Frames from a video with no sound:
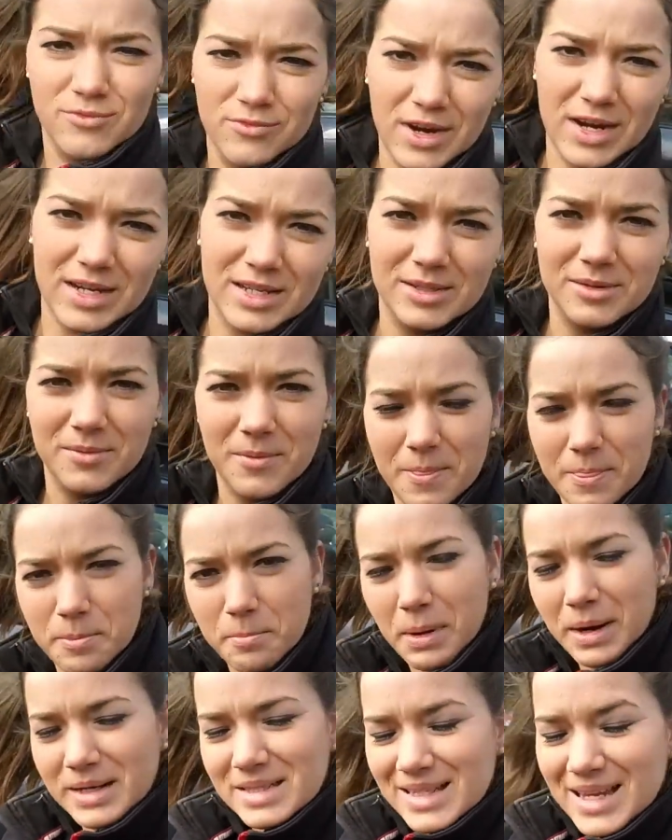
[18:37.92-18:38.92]
Red
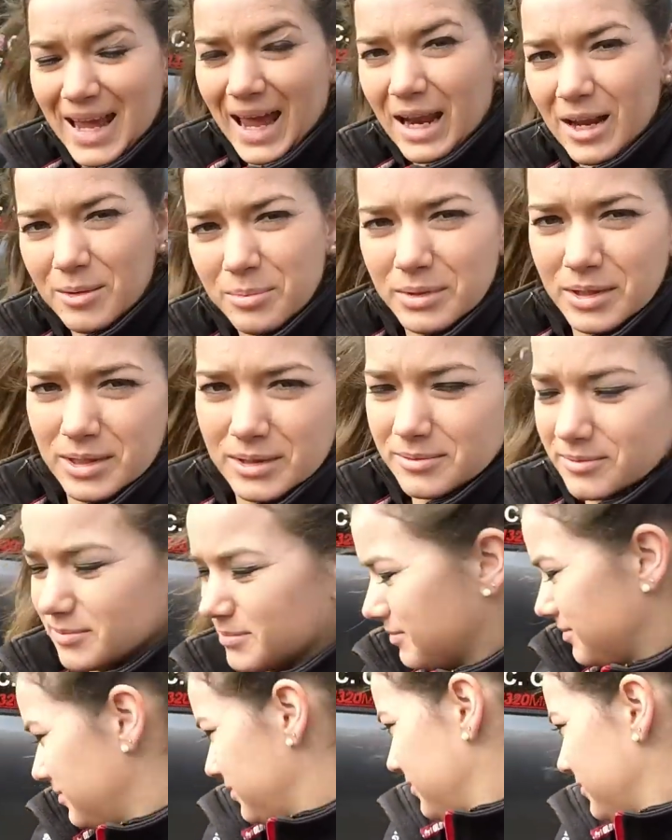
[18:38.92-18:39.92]
painted caliper.
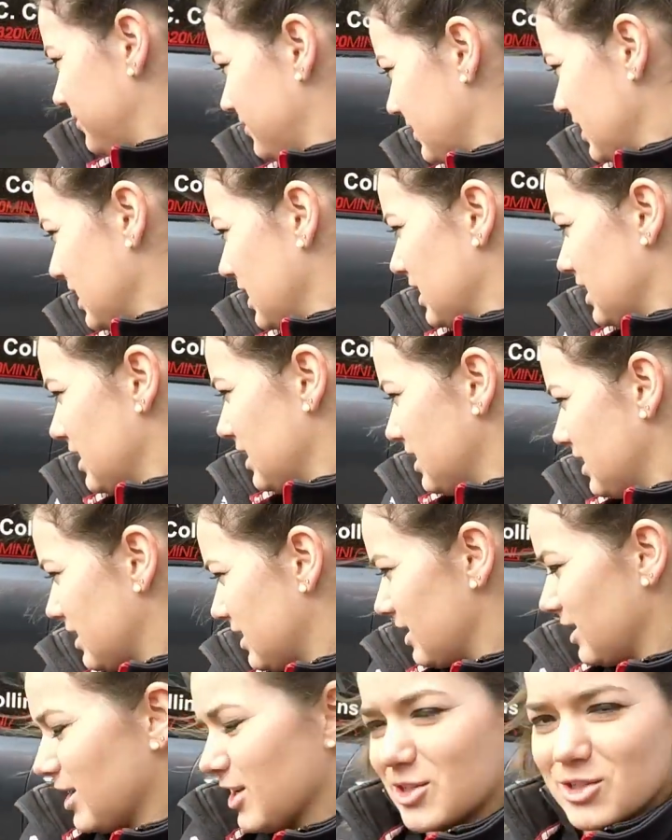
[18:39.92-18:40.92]

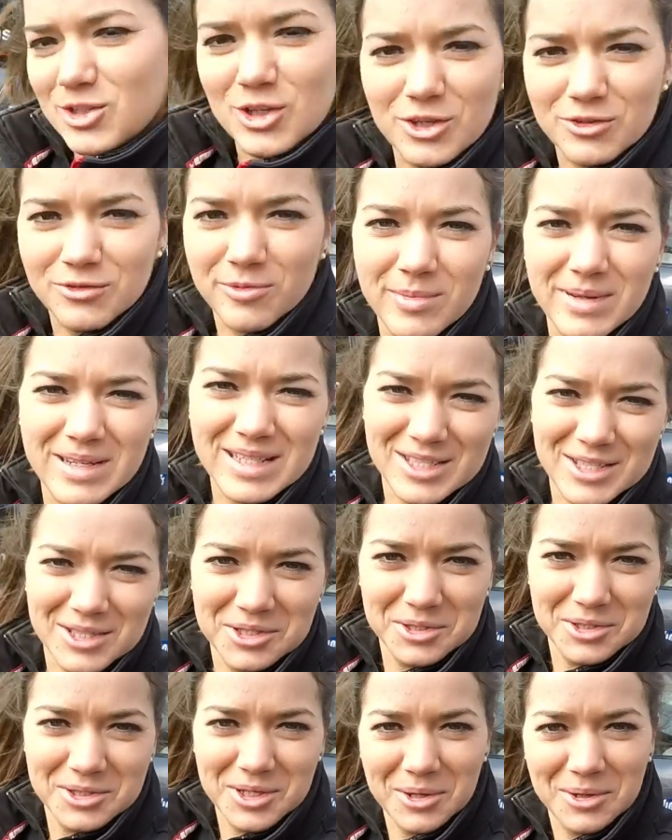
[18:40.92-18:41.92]
It looks good from a
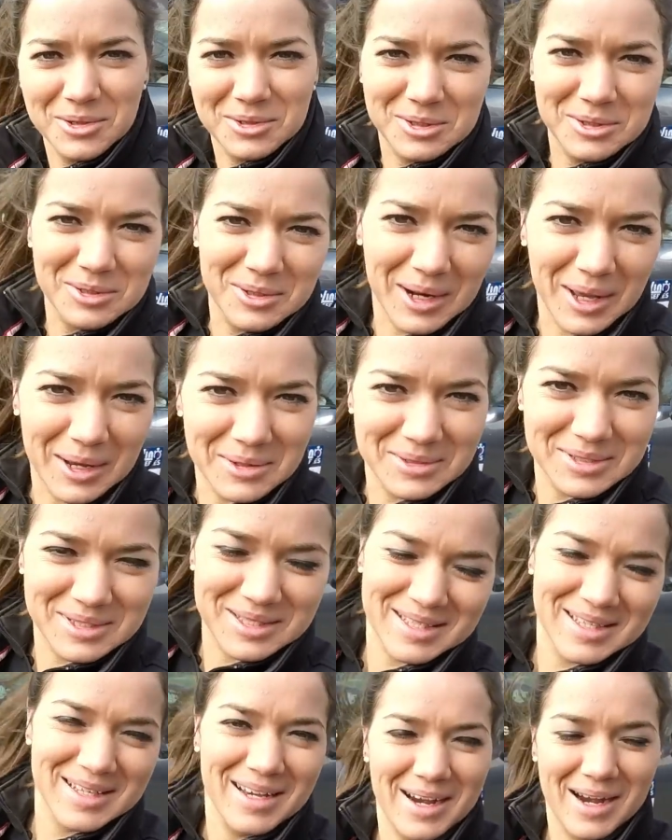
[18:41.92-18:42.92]
distance, don't look too
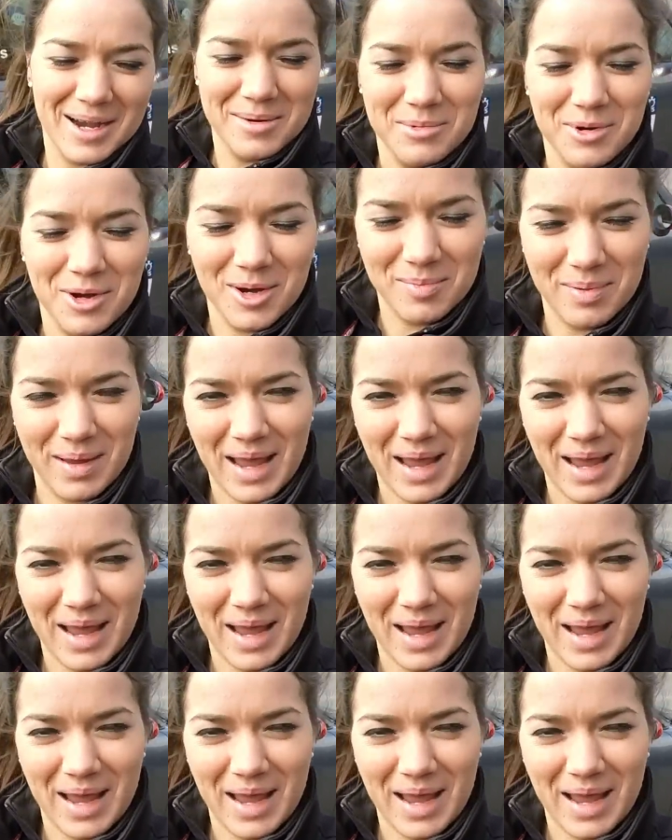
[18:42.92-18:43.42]
close. I'm not a